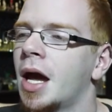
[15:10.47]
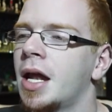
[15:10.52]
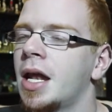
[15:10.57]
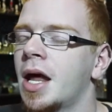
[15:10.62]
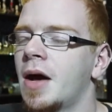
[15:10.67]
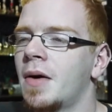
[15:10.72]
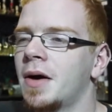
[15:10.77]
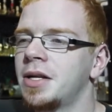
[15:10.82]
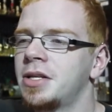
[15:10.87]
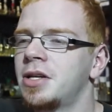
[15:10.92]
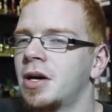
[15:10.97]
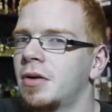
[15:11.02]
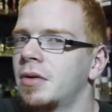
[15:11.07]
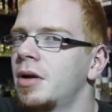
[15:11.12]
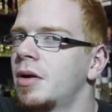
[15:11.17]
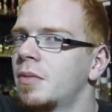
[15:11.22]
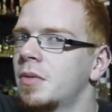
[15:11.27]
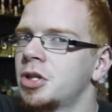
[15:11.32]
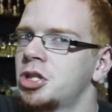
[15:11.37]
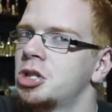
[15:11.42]
Now I don't
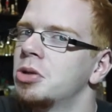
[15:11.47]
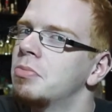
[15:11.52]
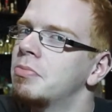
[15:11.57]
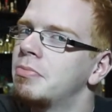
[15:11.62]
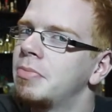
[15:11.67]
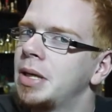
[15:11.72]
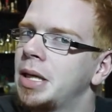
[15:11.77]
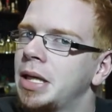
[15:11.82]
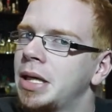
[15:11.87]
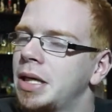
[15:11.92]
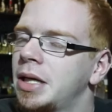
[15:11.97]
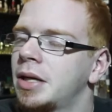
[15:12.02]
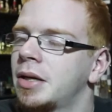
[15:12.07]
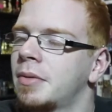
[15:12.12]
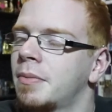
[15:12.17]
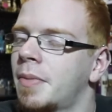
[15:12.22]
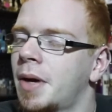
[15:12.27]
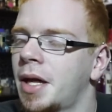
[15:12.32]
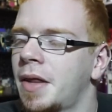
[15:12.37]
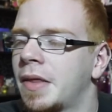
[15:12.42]
know what you
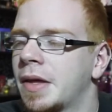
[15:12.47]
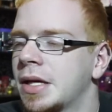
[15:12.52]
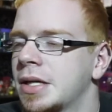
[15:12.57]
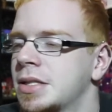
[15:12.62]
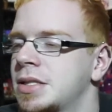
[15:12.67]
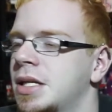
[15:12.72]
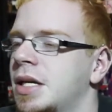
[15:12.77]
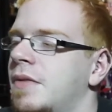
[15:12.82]
mean by this.